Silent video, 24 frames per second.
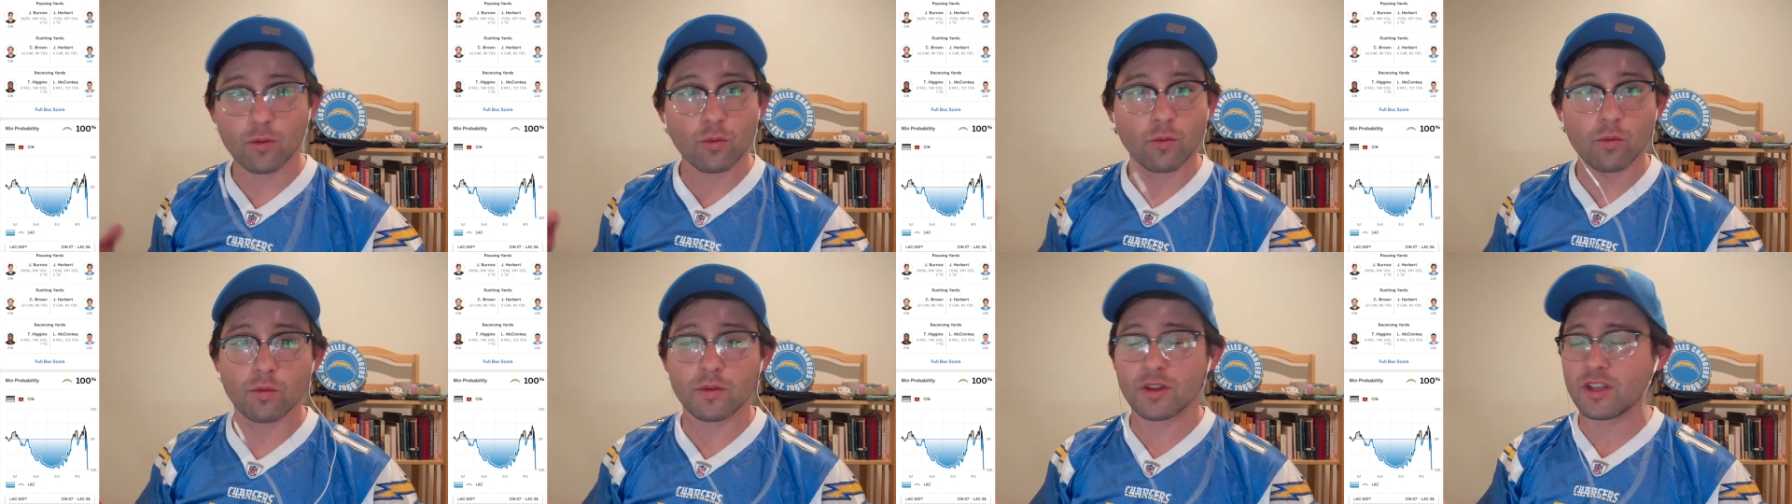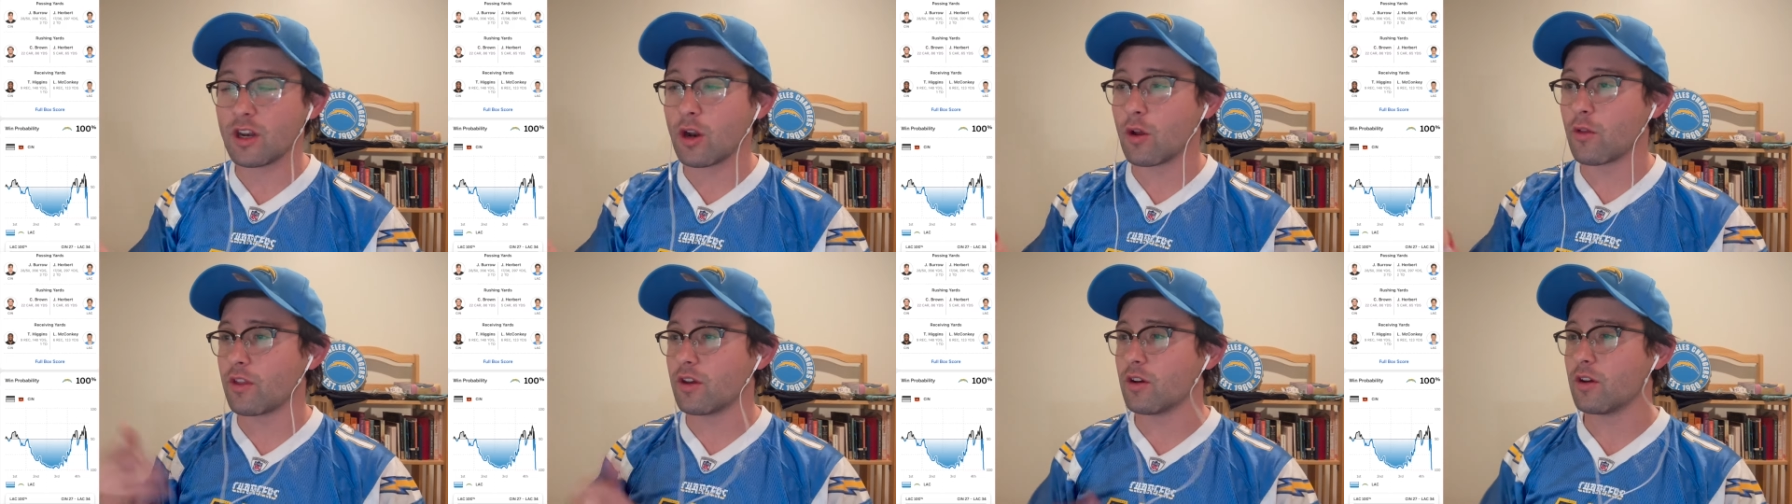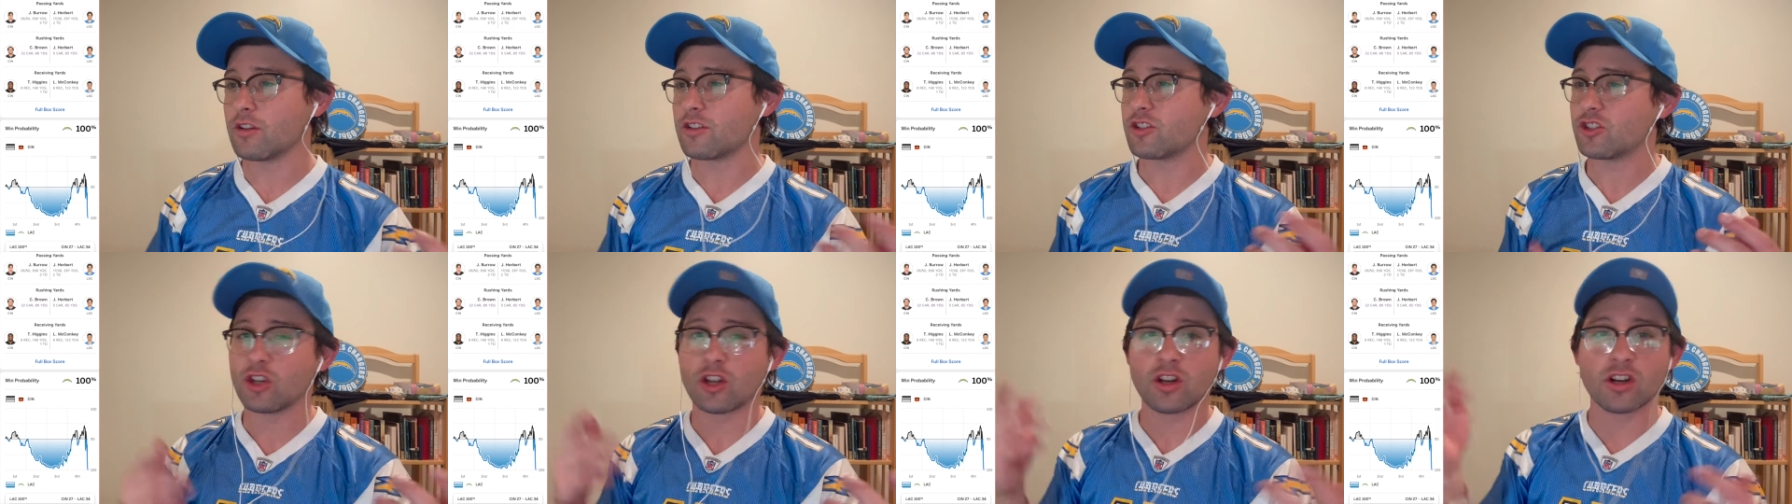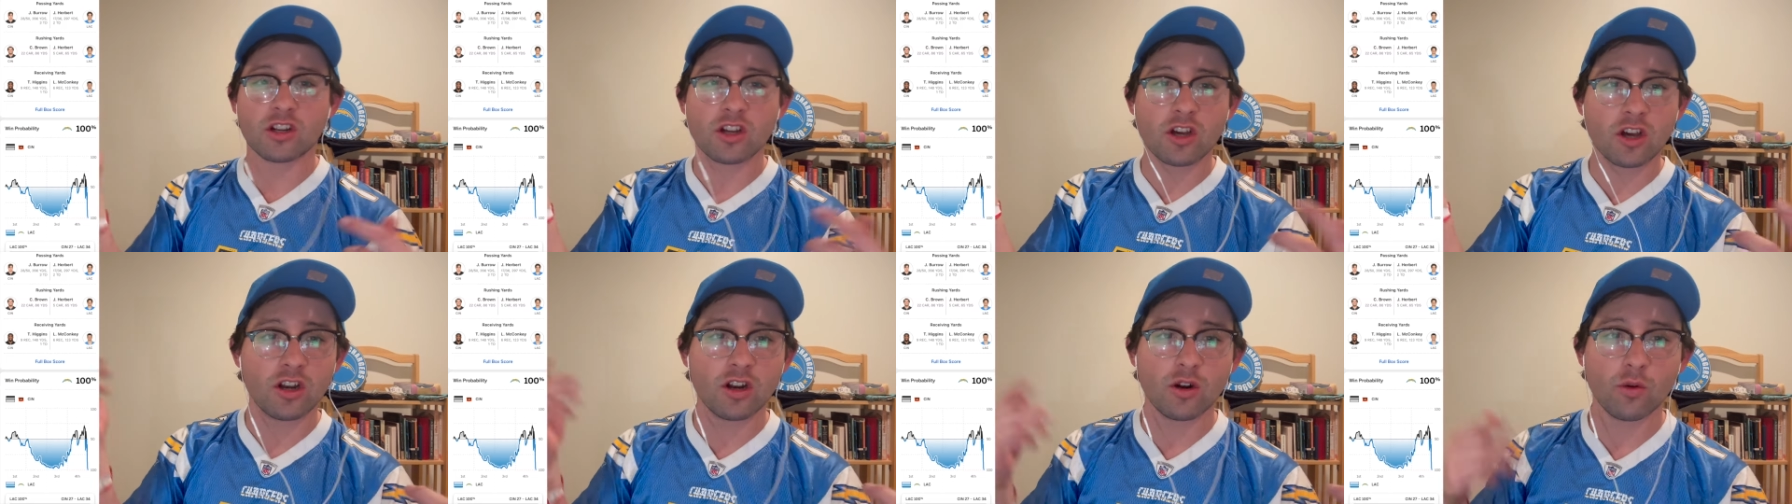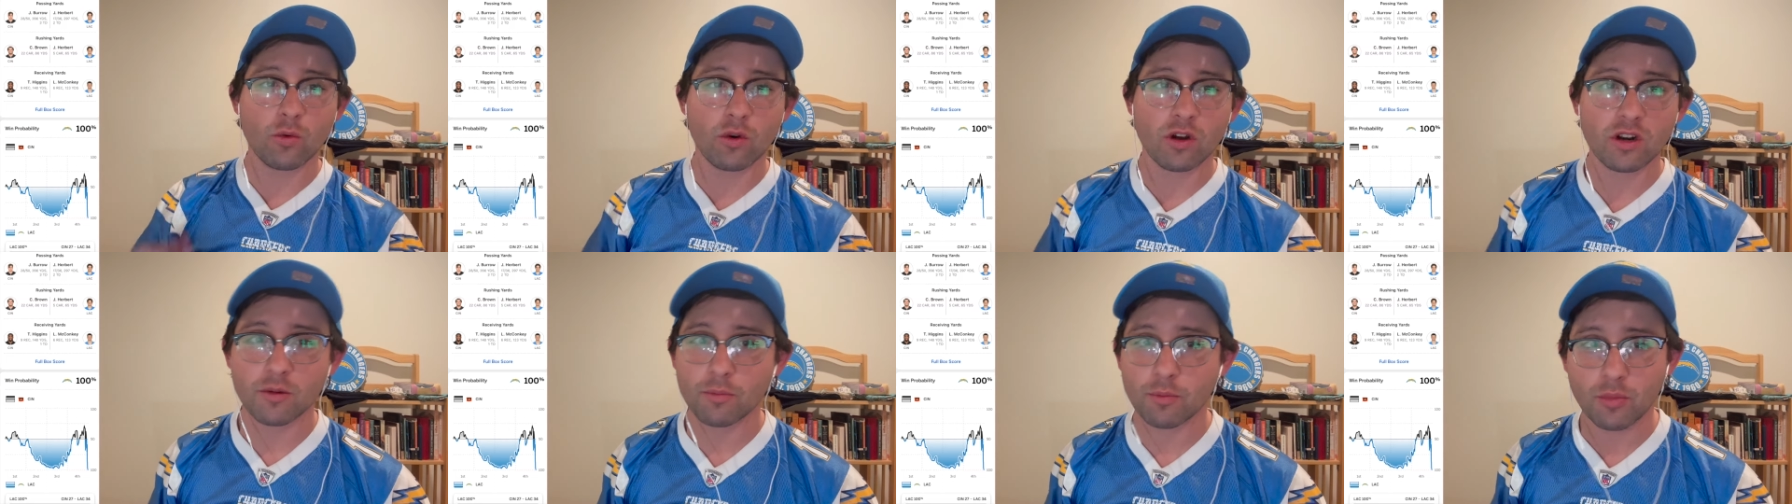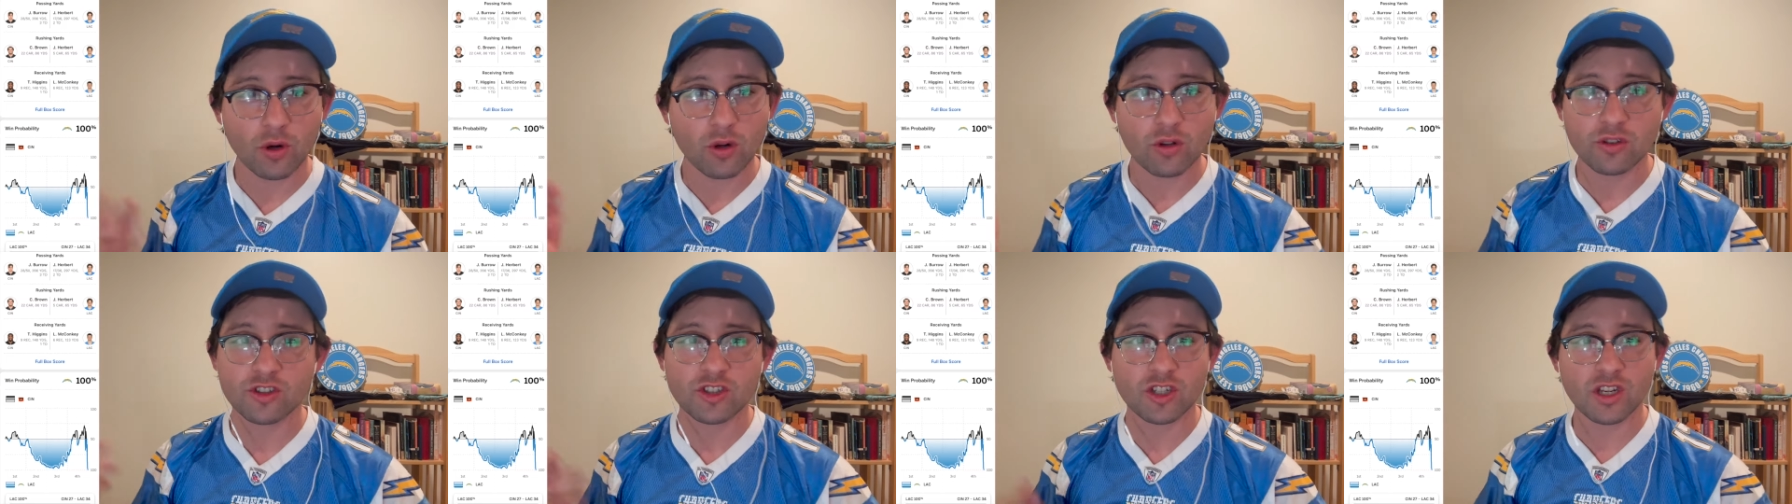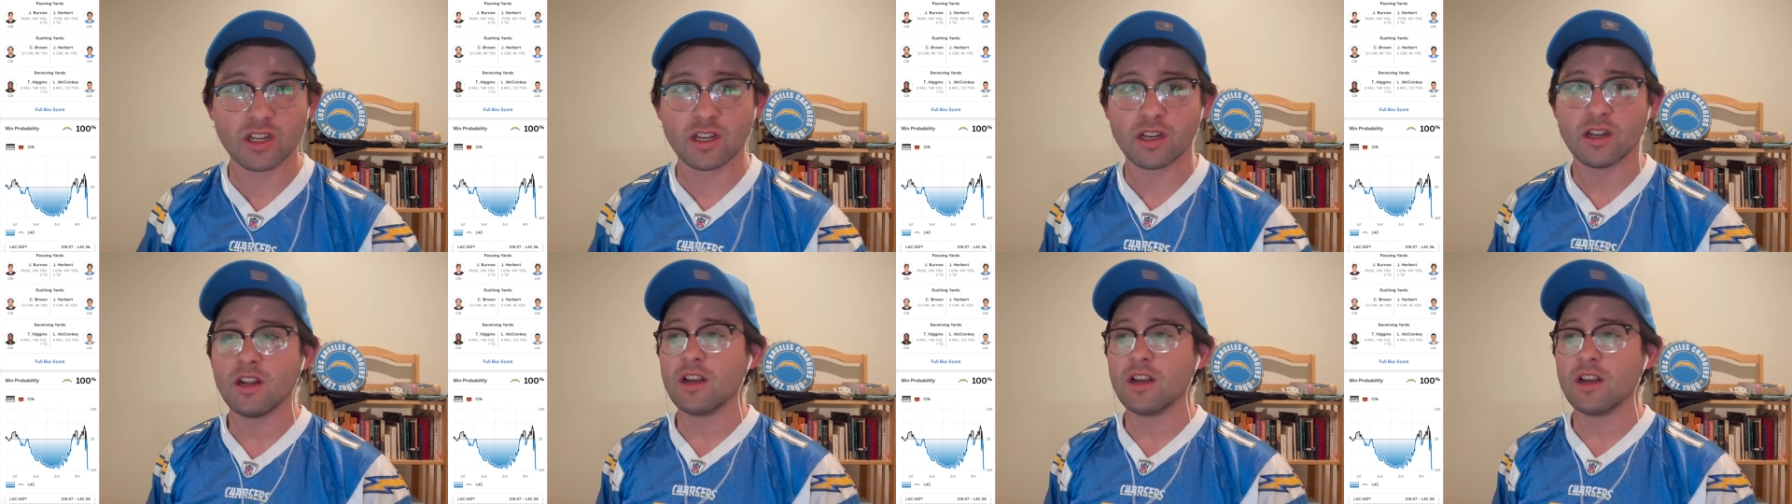you know, the shoulda, coulda, woulda bullshit.